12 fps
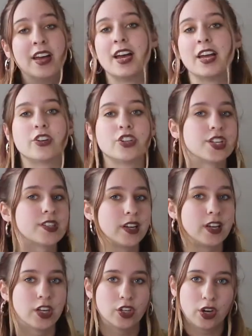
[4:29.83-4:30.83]
And you're just
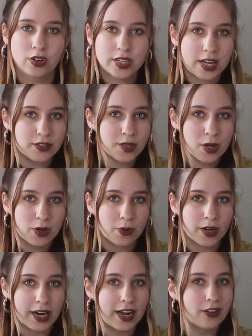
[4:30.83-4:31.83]
gonna go down to the
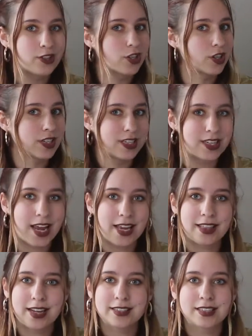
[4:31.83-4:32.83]
courthouse, you're gonna
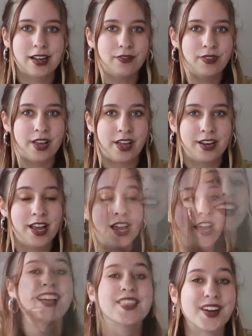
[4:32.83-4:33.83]
take that stuff in,
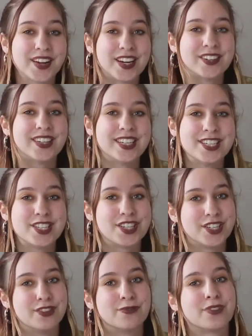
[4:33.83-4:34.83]
and they're gonna
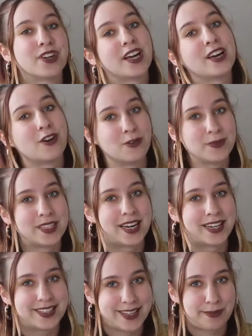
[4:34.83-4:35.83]
register you for a
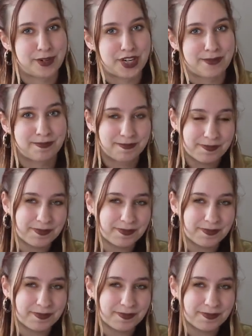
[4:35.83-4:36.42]
homestead exemption.